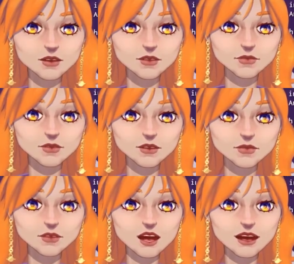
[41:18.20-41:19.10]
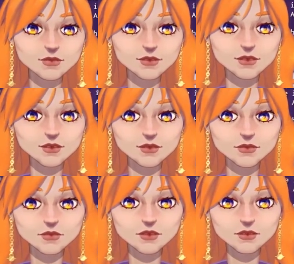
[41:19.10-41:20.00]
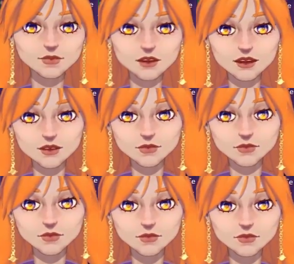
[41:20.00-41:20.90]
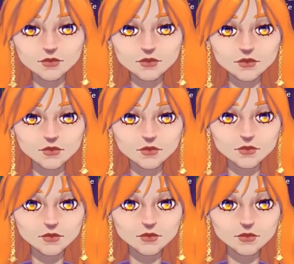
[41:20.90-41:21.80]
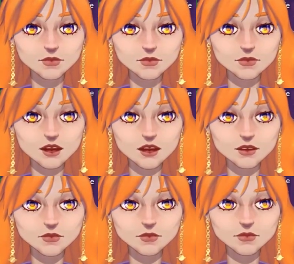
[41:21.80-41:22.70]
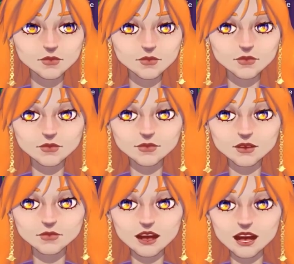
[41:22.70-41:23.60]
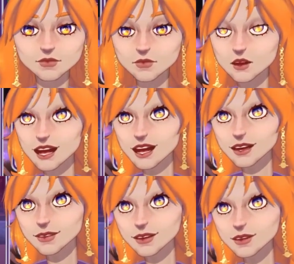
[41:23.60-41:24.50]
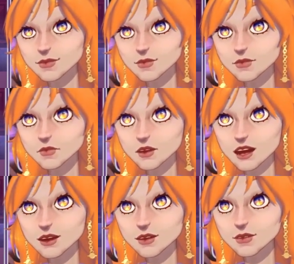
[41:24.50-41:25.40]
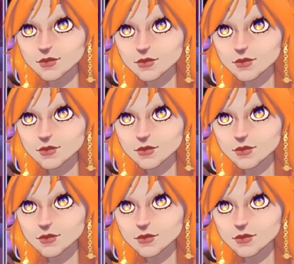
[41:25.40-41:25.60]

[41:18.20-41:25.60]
She does not have any super speed anymore, so interesting. Okay, main square.